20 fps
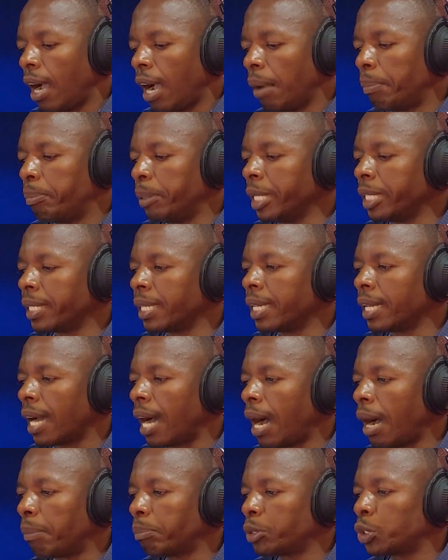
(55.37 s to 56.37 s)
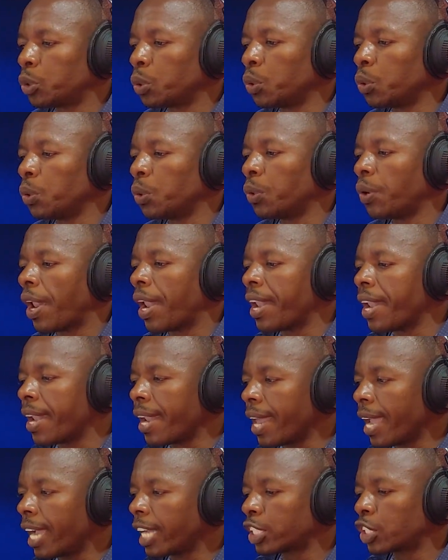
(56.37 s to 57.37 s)
building up to
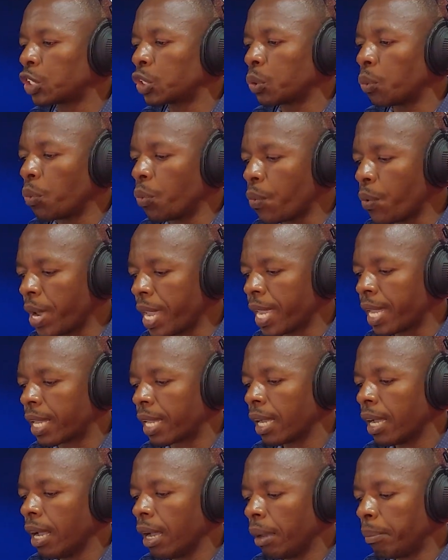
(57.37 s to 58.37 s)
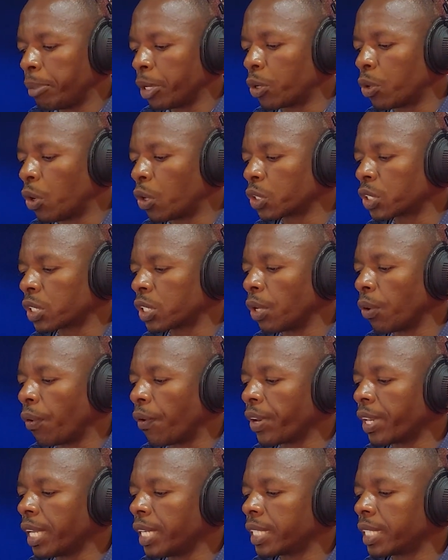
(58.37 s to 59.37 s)
next week, because the
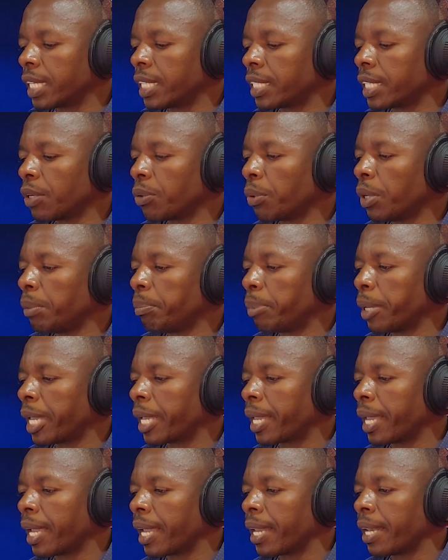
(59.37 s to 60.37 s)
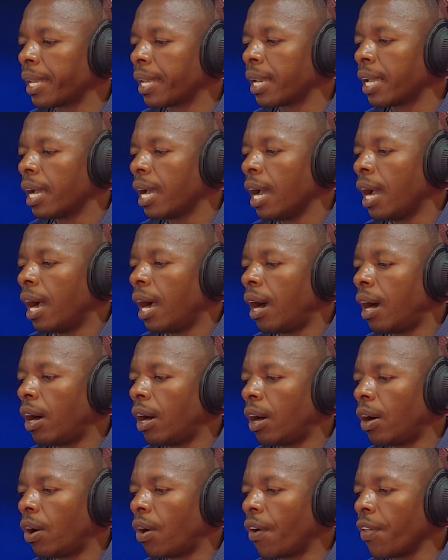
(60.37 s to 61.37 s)
orientation will begin
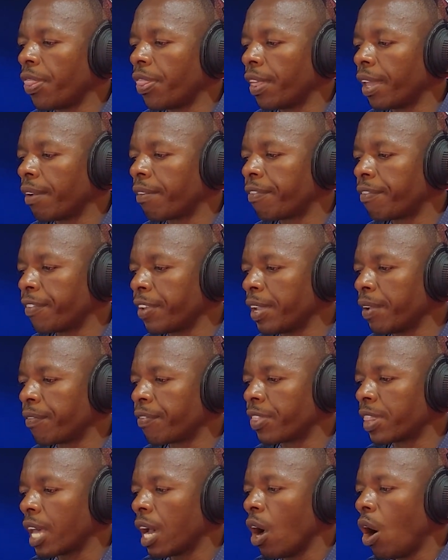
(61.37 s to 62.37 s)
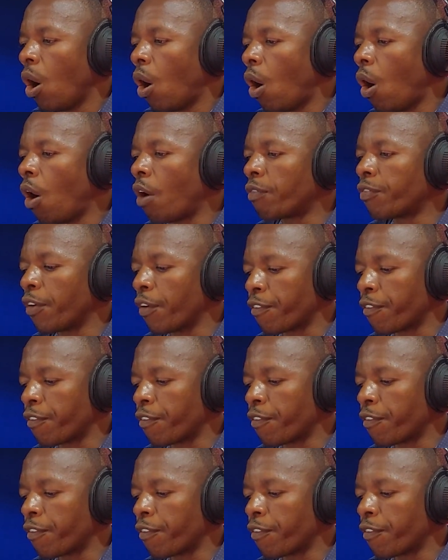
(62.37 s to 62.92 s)
on the 5th of